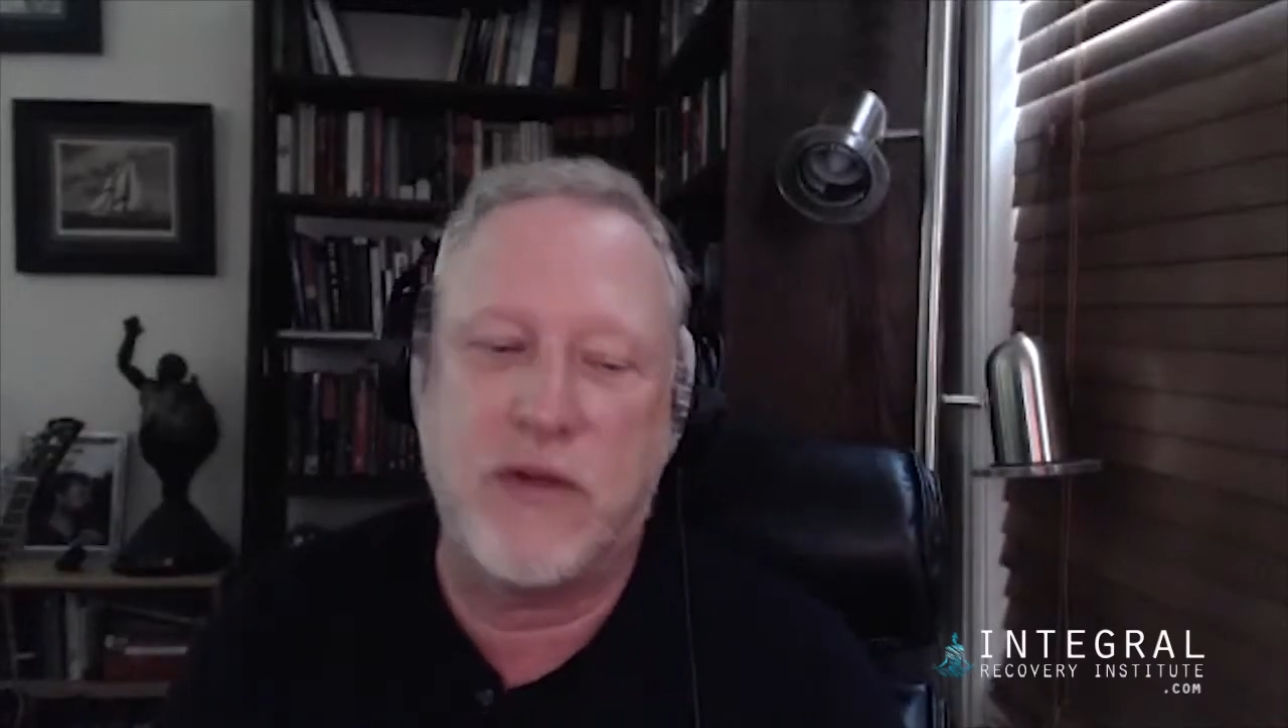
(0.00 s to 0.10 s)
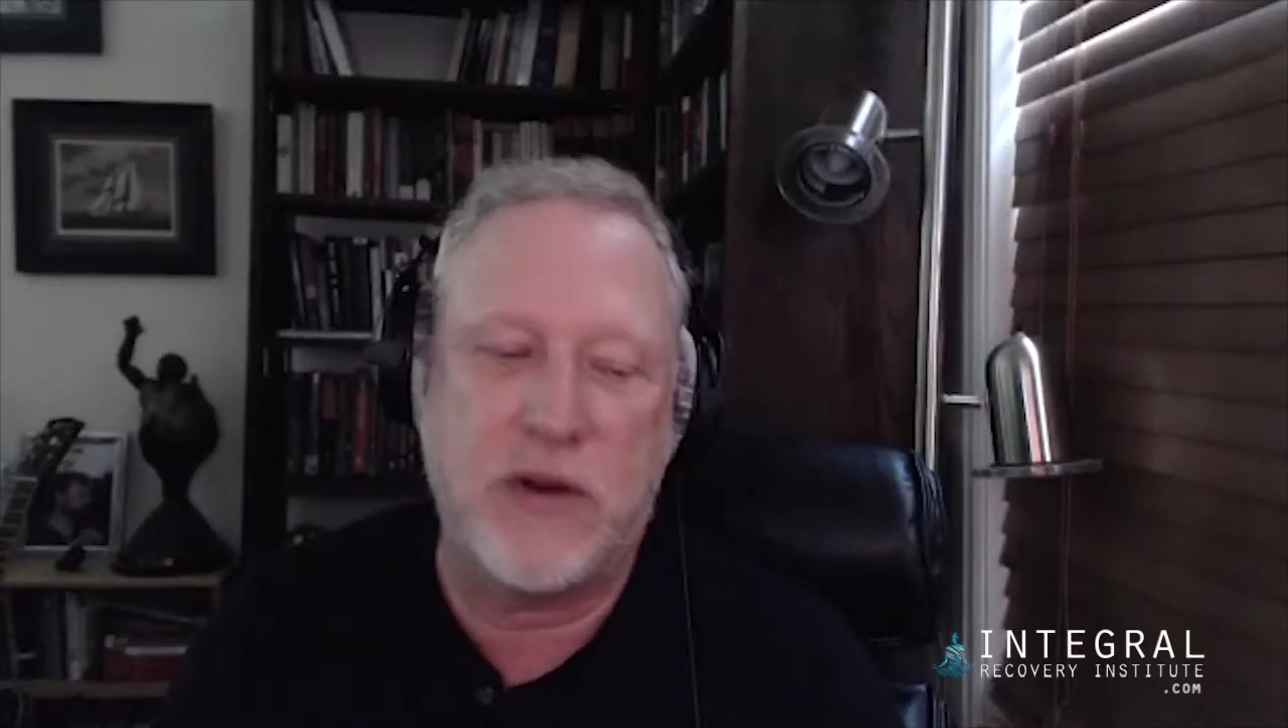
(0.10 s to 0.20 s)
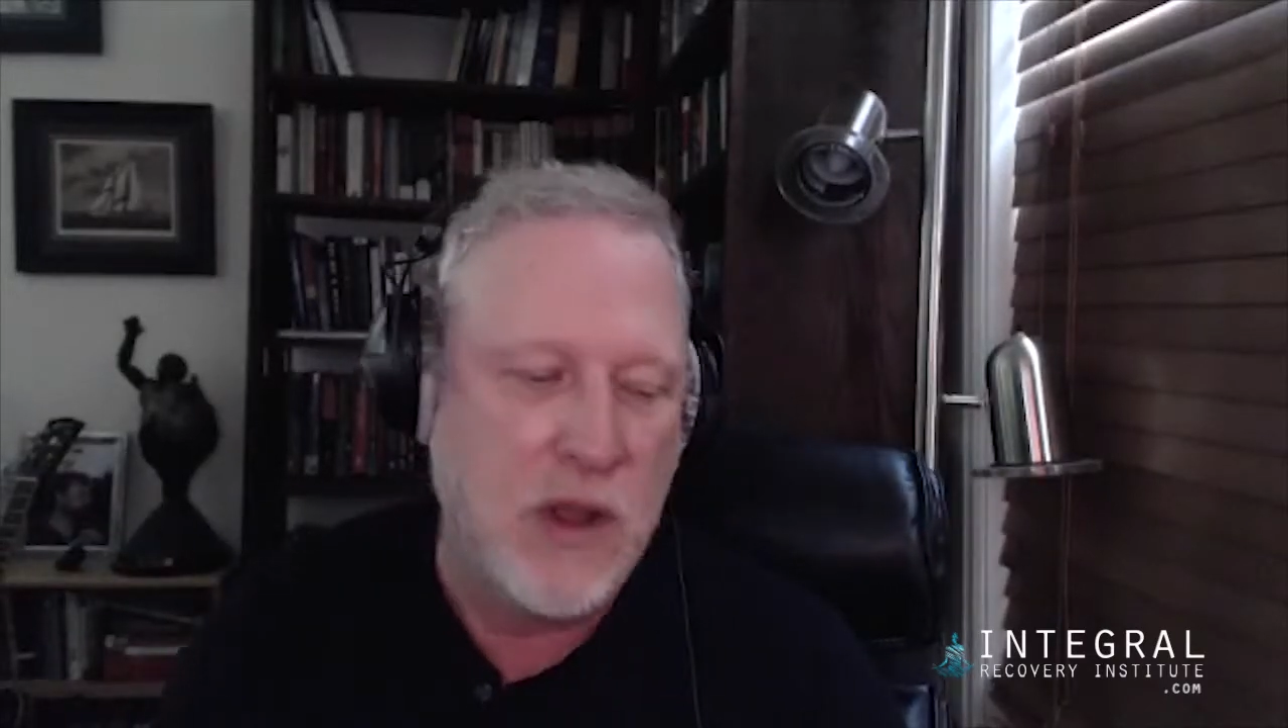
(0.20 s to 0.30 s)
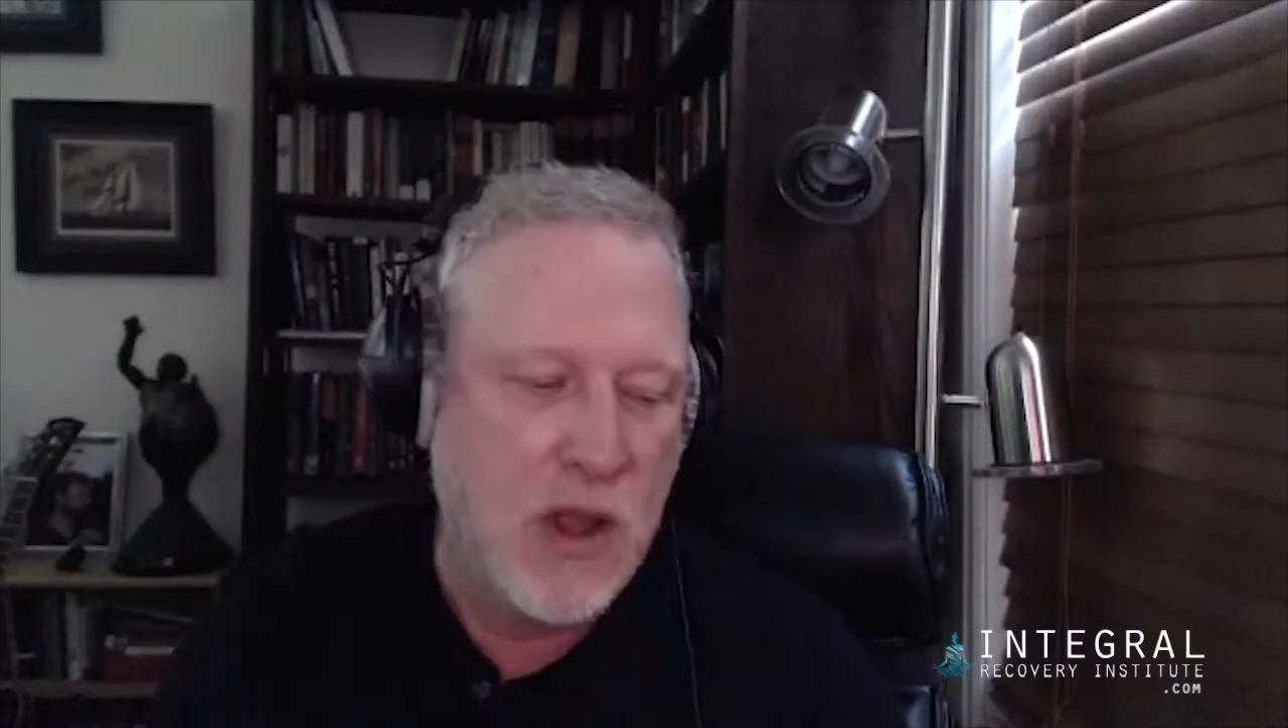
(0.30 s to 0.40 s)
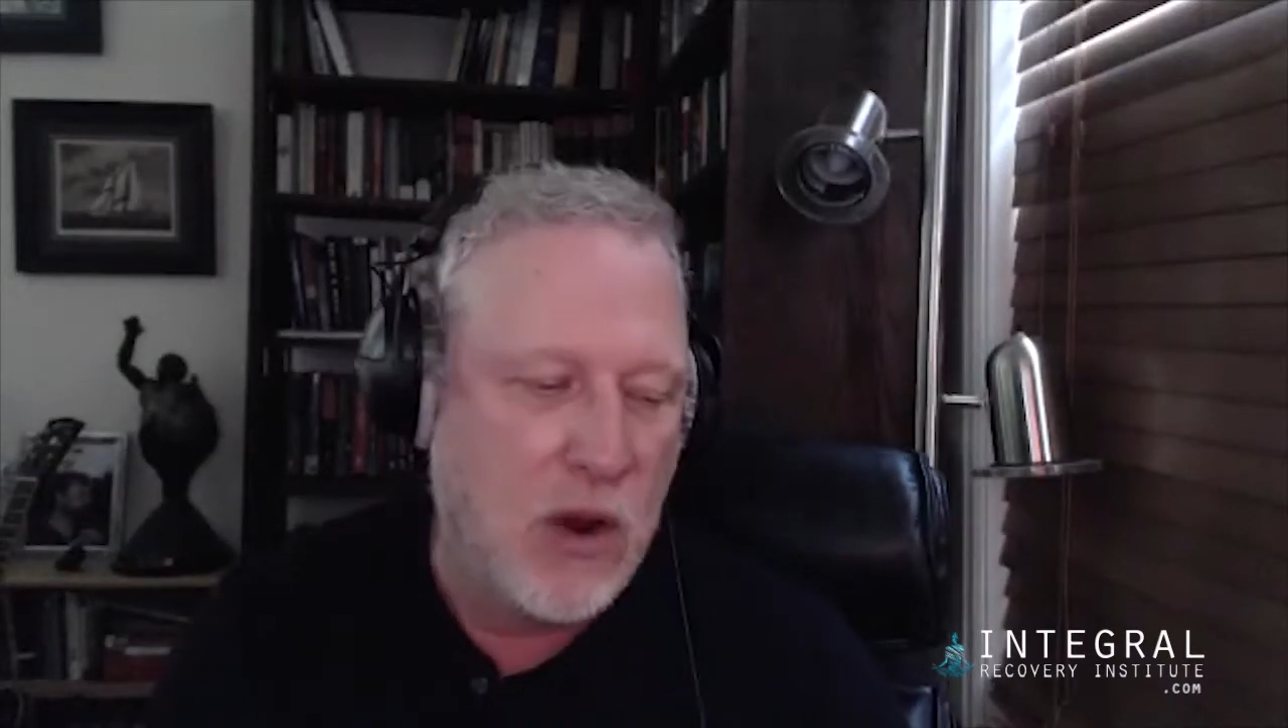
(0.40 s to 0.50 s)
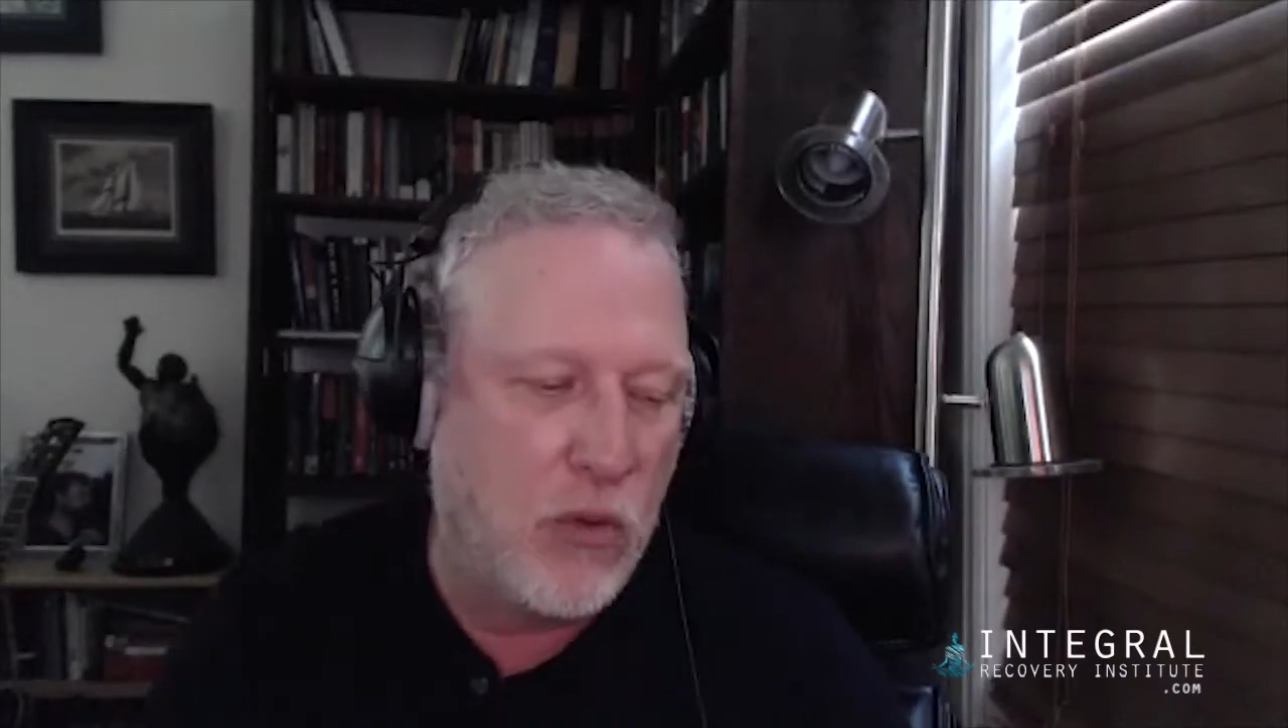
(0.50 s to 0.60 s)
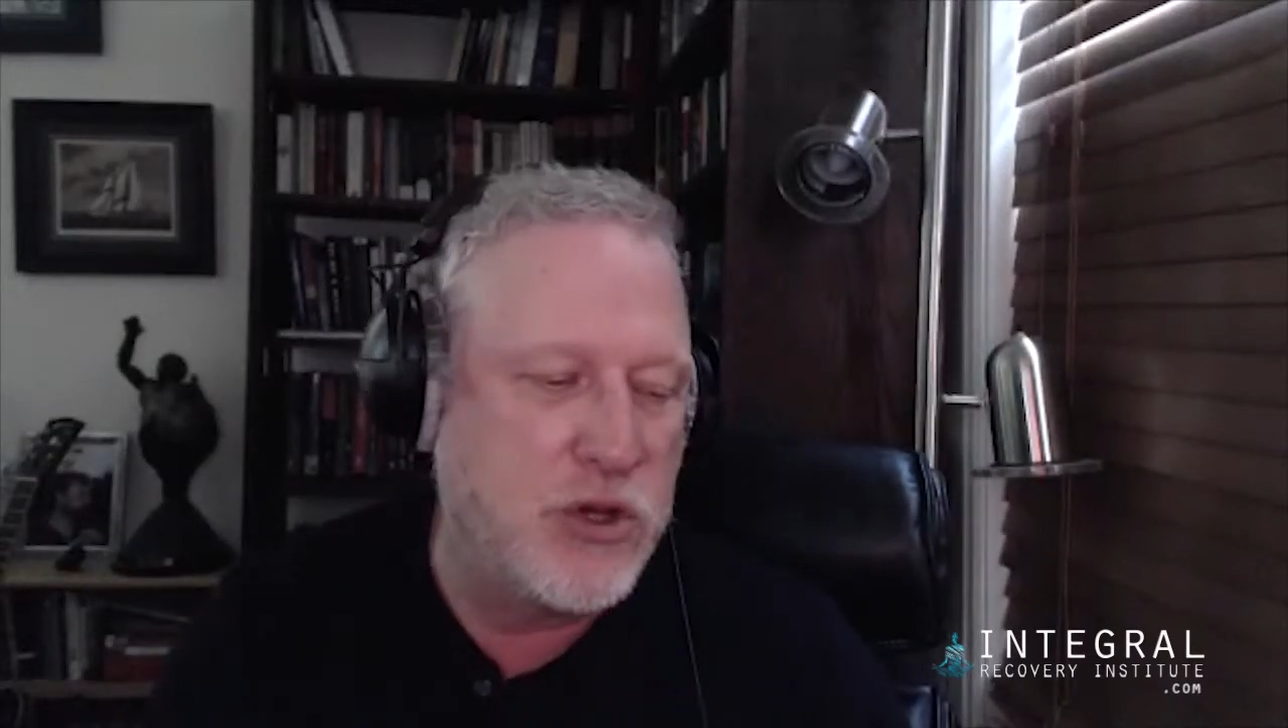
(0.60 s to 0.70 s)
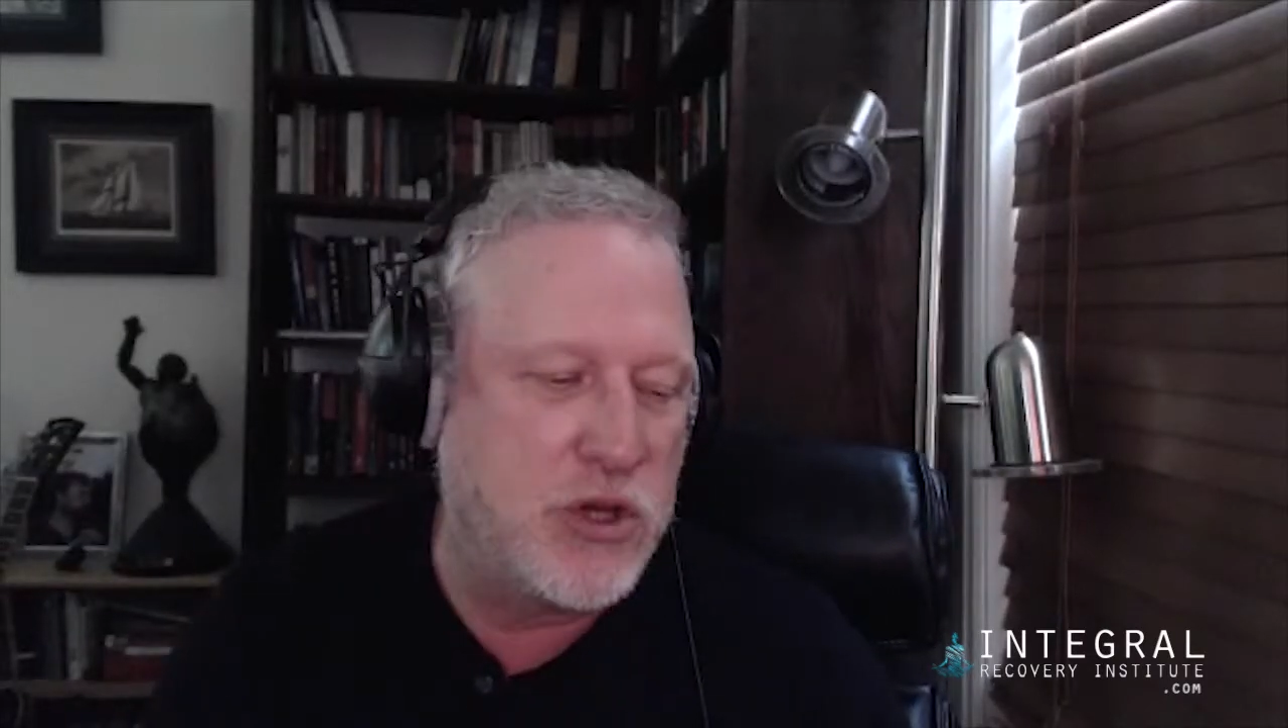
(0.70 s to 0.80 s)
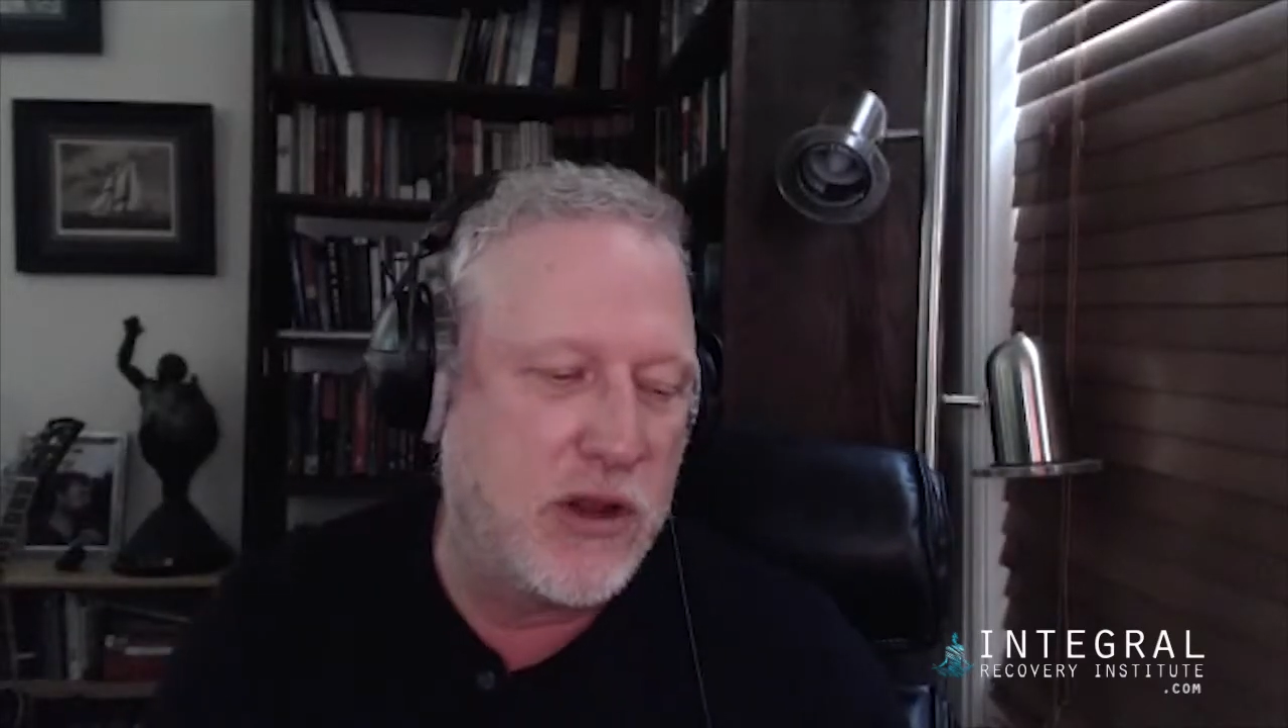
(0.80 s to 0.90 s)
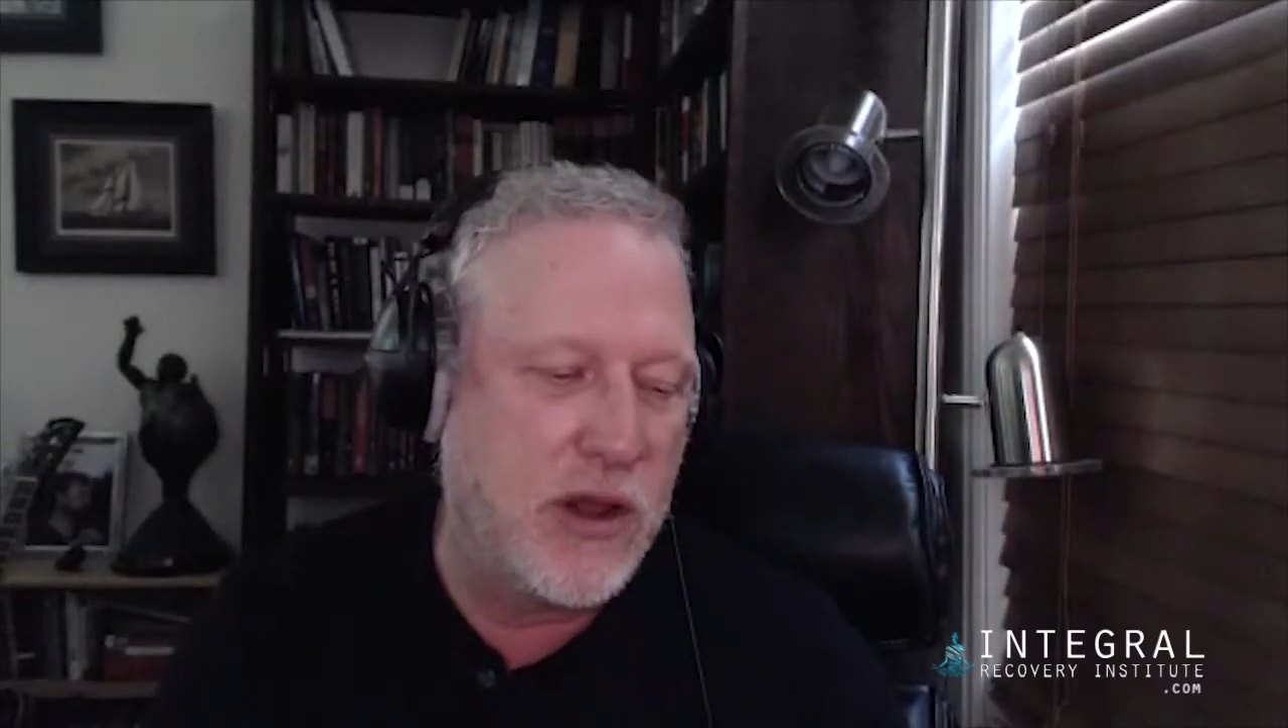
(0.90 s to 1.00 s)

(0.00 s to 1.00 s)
And originally